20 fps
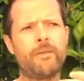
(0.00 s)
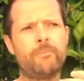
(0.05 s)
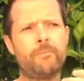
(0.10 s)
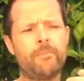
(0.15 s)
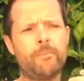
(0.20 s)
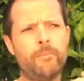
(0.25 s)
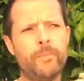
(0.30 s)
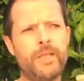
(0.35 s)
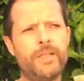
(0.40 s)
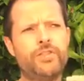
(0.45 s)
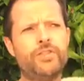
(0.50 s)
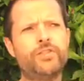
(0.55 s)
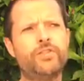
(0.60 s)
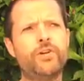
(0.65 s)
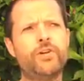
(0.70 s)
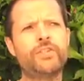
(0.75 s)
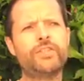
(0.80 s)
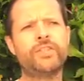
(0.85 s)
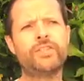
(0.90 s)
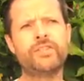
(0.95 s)
made
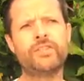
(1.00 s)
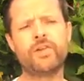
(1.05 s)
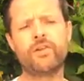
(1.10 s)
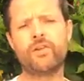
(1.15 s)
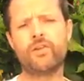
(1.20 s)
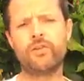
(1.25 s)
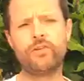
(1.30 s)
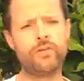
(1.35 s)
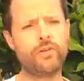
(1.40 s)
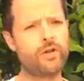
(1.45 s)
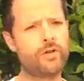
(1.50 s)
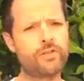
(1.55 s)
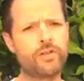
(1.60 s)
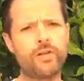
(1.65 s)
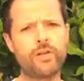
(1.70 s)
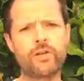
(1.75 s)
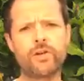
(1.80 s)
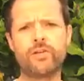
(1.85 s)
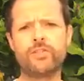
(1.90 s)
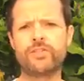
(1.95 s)
choices not on
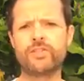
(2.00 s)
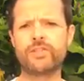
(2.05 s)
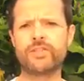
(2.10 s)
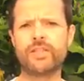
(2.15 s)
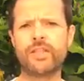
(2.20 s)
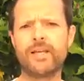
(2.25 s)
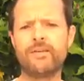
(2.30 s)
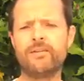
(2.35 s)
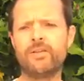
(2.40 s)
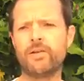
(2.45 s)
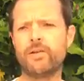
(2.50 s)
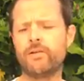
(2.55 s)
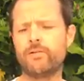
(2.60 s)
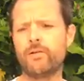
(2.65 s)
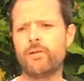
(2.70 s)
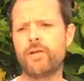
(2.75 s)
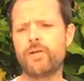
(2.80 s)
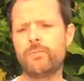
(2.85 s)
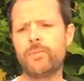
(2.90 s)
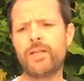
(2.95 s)
a conscious level,
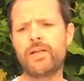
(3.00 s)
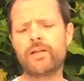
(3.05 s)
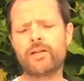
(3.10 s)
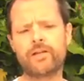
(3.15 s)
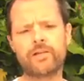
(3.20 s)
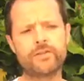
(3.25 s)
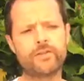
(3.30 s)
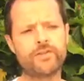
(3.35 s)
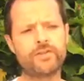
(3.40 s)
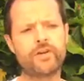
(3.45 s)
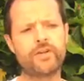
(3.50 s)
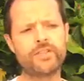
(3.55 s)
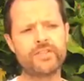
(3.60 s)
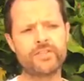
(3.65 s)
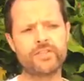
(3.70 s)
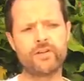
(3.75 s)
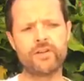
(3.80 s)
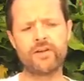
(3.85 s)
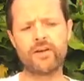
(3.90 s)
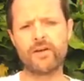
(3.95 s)
made choices
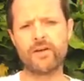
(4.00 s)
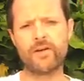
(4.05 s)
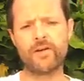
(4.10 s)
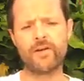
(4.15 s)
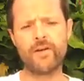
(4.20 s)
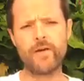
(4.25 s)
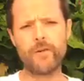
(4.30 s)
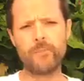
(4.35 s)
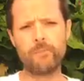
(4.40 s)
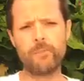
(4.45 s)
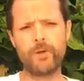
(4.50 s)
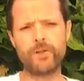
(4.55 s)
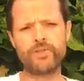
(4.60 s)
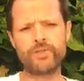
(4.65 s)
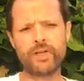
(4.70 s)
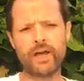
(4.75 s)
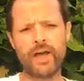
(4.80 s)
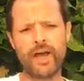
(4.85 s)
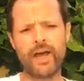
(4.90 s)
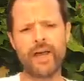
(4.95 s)
on a much
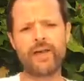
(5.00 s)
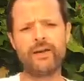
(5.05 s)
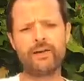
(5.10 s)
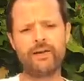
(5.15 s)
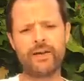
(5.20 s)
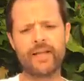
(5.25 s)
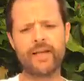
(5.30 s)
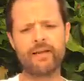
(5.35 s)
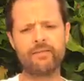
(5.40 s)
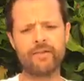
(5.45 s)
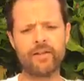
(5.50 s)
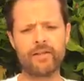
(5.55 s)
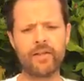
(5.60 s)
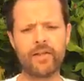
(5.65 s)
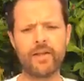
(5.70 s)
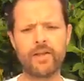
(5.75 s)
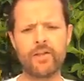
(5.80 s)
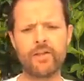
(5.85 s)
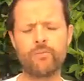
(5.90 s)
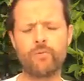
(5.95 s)
higher level,
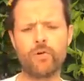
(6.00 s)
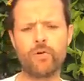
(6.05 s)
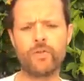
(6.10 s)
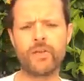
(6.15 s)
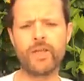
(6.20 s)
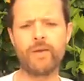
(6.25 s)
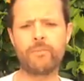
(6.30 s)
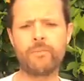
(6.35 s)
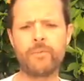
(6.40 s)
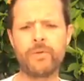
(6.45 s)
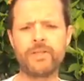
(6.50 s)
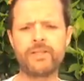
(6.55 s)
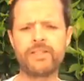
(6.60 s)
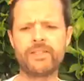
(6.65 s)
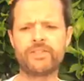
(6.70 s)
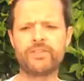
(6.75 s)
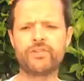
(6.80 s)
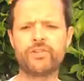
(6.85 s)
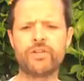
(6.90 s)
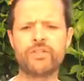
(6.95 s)
where they made
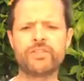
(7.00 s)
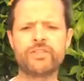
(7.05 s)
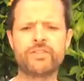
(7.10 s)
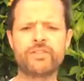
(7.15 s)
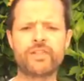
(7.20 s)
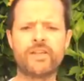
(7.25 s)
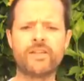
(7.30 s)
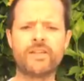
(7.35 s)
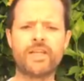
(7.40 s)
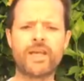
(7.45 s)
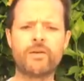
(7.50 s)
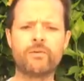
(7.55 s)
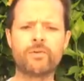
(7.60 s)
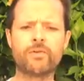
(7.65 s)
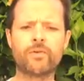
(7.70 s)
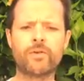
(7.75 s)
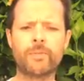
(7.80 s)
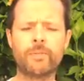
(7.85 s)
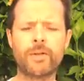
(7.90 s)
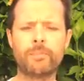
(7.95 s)
these choices that they were
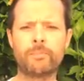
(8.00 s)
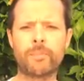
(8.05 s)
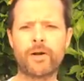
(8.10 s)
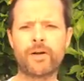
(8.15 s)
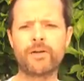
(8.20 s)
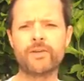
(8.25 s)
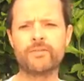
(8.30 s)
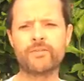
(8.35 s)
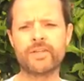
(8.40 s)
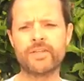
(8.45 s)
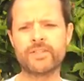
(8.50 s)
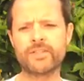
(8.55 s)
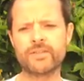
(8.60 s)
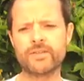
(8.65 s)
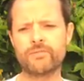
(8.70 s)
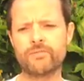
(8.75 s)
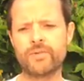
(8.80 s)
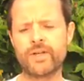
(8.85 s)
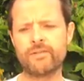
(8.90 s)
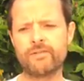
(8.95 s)
going to be part of this
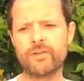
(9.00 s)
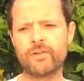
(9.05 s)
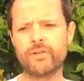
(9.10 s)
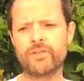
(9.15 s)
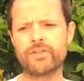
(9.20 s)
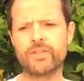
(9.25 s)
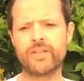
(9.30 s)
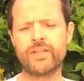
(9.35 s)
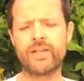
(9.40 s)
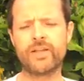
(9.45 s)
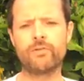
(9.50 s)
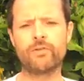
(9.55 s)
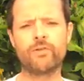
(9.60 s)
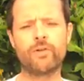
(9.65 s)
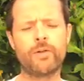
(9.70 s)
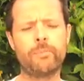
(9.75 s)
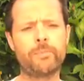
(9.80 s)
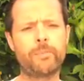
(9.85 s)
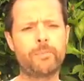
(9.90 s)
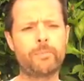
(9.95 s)
revolution, and they were going
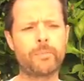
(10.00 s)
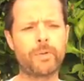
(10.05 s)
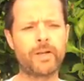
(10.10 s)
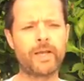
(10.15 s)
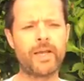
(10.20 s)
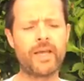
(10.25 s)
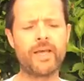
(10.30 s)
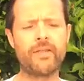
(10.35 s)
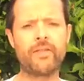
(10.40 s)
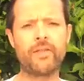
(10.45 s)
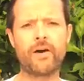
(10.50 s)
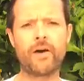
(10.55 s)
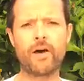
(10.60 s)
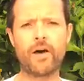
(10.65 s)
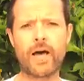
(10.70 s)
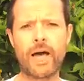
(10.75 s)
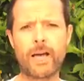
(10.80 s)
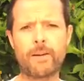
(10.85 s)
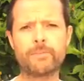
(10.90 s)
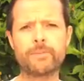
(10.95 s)
to play the
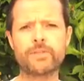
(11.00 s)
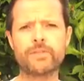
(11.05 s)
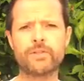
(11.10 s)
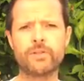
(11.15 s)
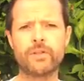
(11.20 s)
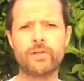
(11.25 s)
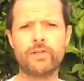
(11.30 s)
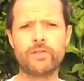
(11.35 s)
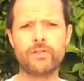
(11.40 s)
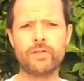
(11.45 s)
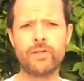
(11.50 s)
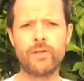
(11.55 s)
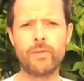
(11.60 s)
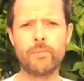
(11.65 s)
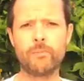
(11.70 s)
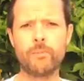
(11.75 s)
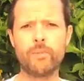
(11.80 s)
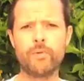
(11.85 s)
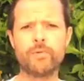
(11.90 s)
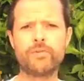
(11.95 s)
absolute
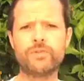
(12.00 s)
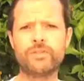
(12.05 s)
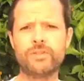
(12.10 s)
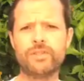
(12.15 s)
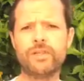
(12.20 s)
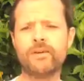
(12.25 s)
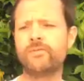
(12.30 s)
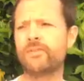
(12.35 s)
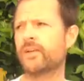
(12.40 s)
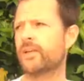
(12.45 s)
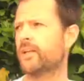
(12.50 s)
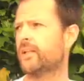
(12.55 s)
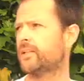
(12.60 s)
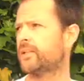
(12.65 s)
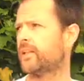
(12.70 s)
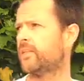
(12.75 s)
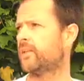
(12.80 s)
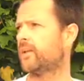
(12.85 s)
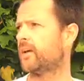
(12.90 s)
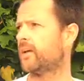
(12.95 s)
most difficult, and